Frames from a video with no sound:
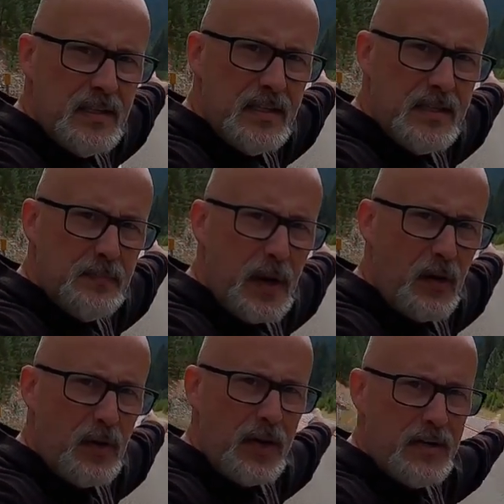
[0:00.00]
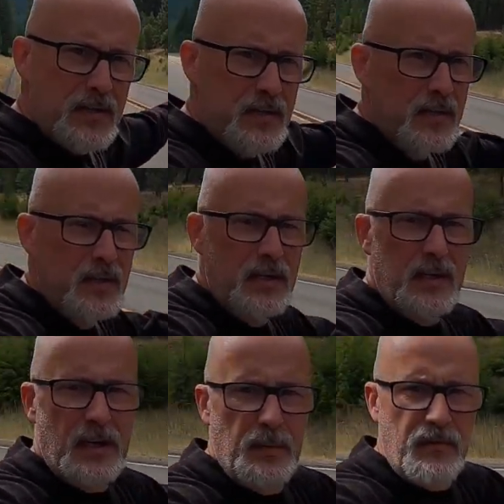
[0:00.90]
is Paradise.
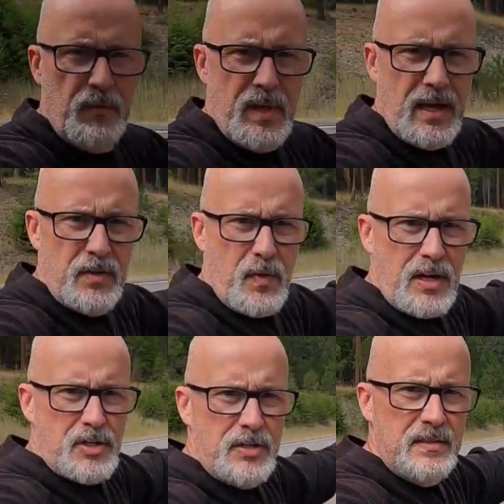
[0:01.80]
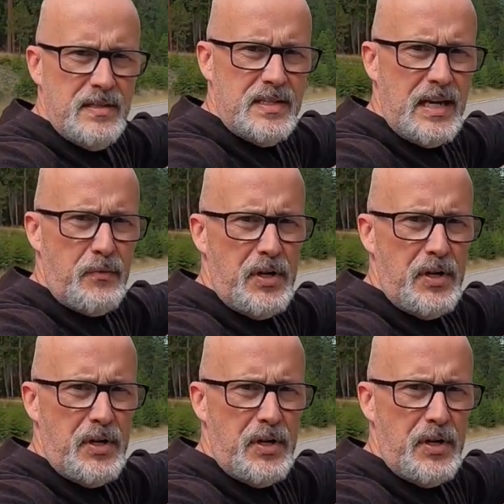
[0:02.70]
Coming from that direction is St.